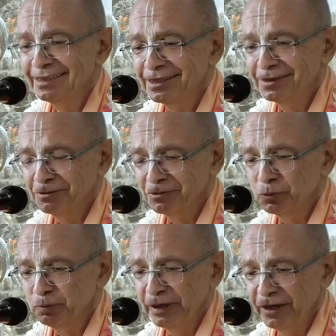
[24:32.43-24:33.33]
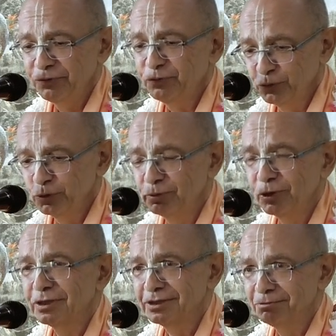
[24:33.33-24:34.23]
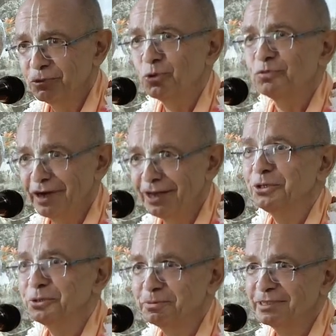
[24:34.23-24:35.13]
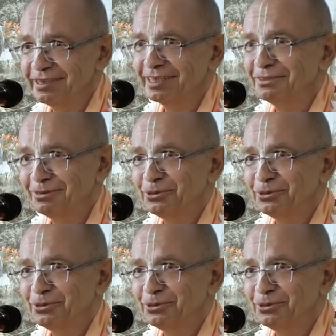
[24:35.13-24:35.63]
that to play football is more valuable than